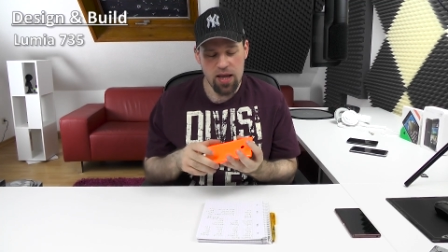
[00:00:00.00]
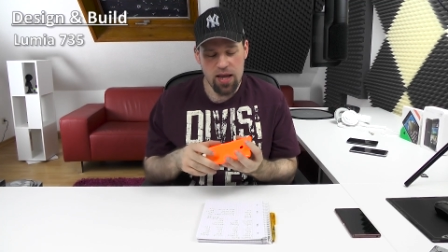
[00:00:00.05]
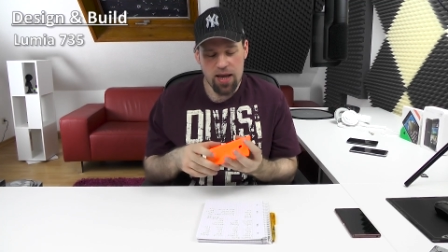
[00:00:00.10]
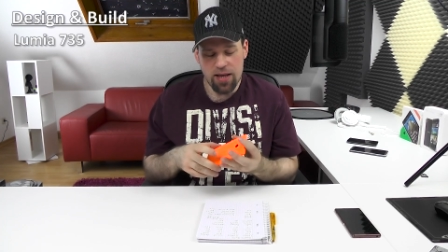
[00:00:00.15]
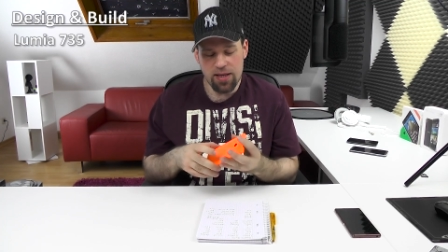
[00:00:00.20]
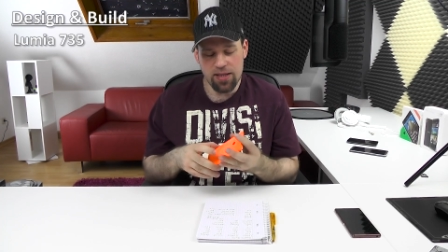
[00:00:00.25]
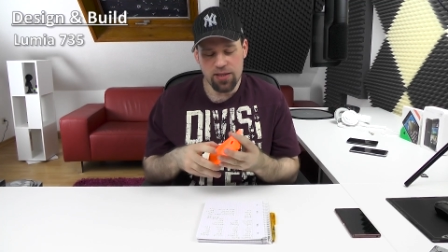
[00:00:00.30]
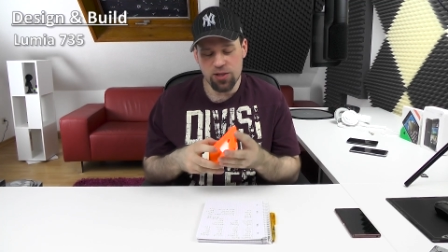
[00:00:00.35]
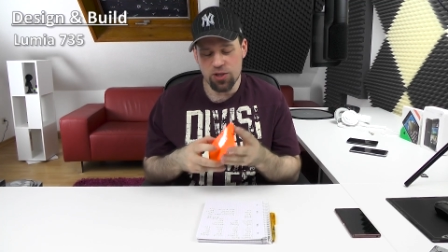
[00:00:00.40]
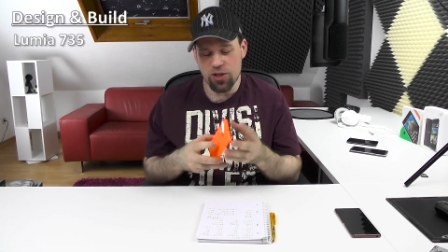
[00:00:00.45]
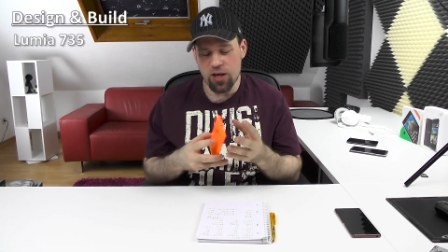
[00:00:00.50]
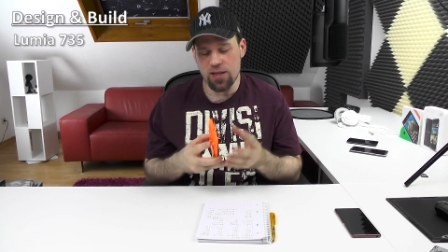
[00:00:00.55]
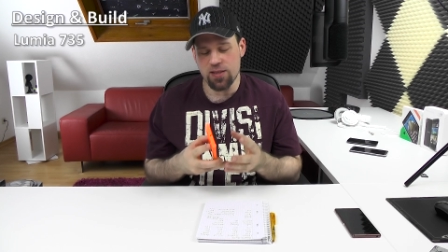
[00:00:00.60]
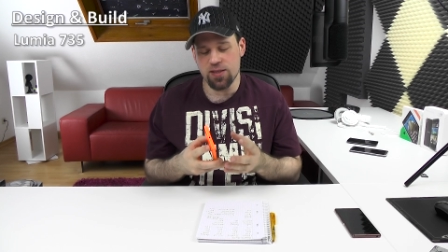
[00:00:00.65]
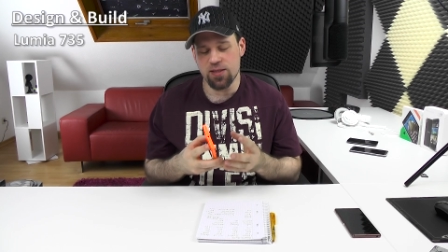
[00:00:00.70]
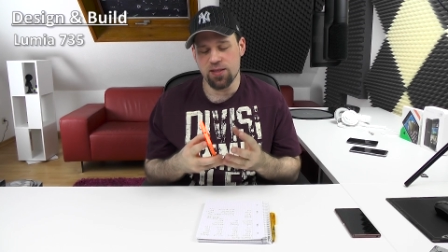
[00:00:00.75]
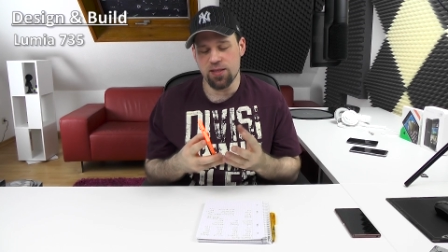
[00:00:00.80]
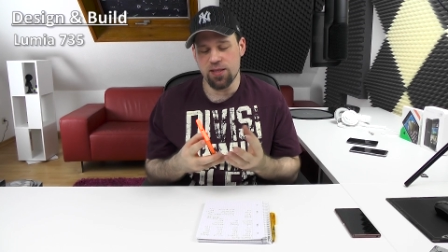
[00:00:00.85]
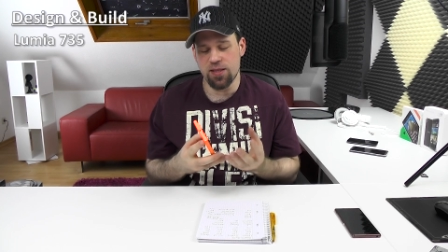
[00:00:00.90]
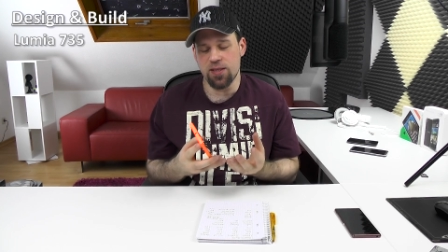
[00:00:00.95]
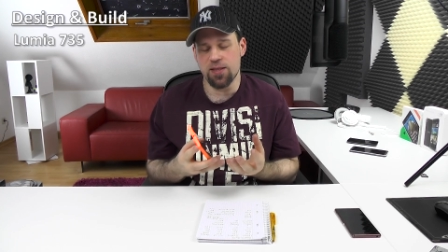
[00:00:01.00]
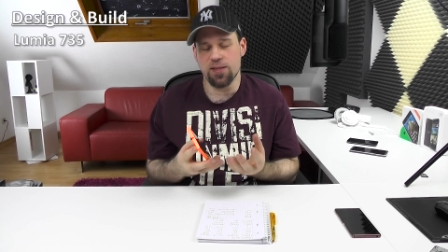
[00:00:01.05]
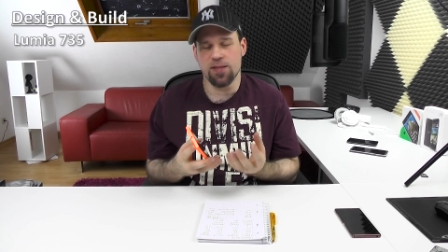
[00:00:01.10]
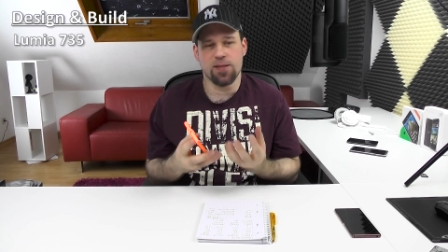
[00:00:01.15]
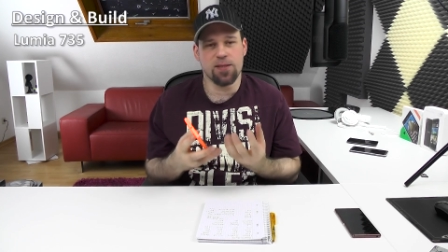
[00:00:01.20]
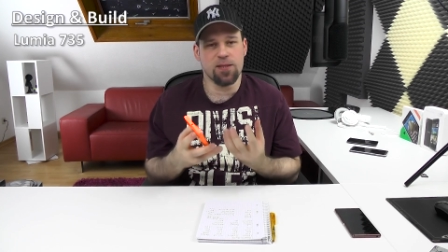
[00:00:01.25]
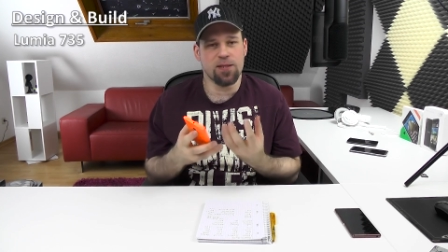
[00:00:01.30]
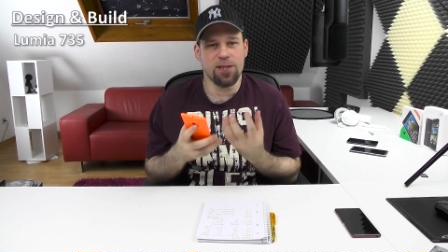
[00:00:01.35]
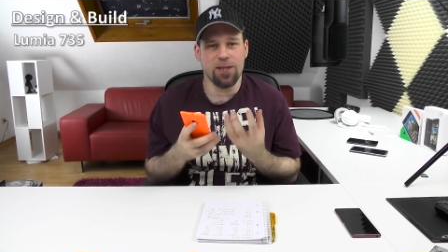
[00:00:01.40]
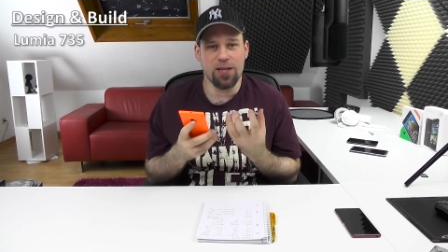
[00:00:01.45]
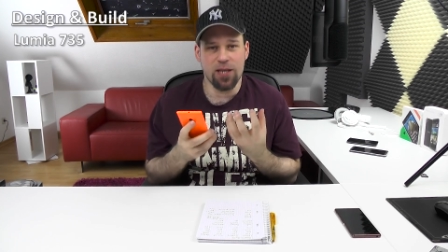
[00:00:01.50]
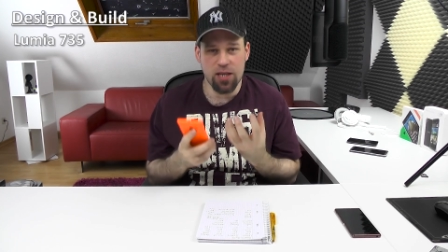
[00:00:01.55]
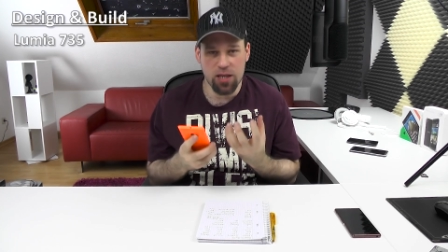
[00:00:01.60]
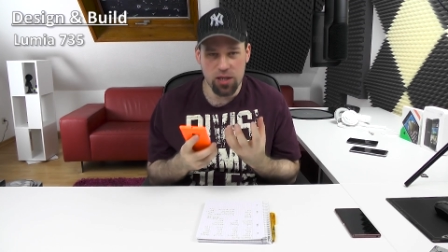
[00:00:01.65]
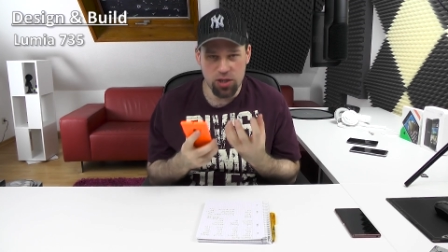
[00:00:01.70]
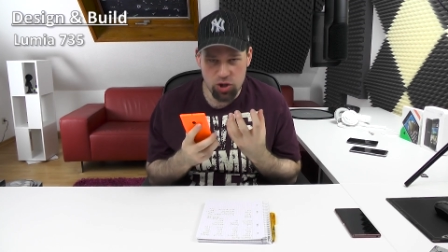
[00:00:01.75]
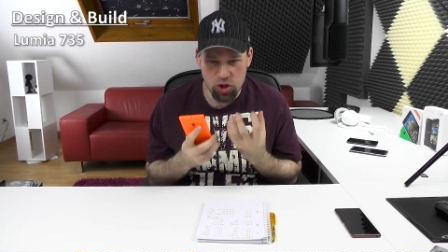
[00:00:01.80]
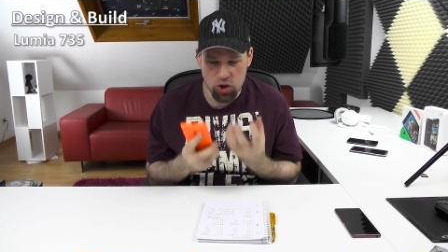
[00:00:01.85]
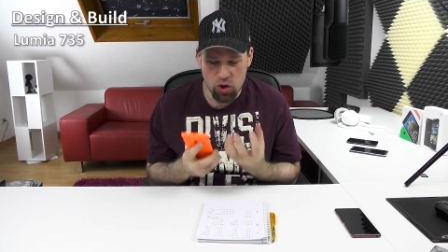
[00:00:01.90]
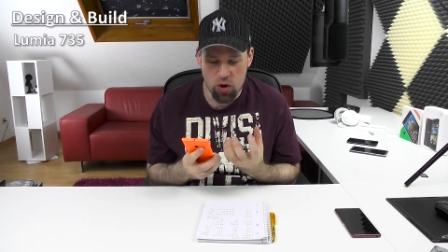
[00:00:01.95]
and it just is
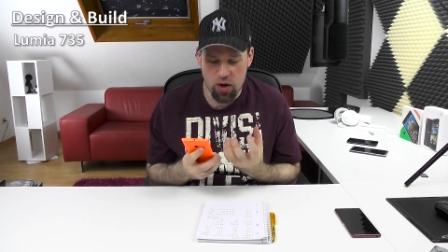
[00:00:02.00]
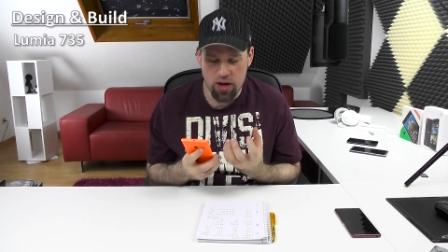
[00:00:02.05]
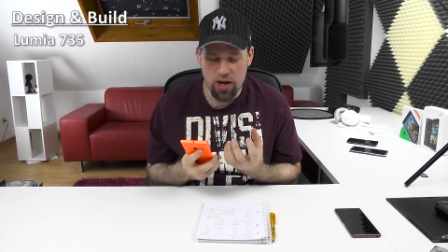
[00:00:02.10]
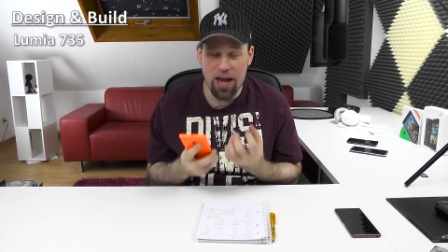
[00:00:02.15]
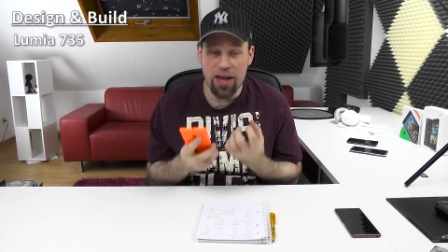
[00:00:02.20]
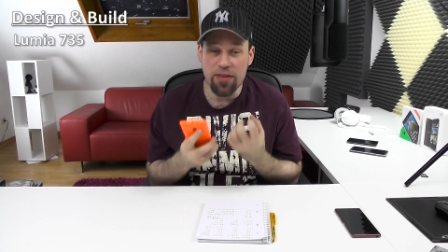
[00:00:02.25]
a joy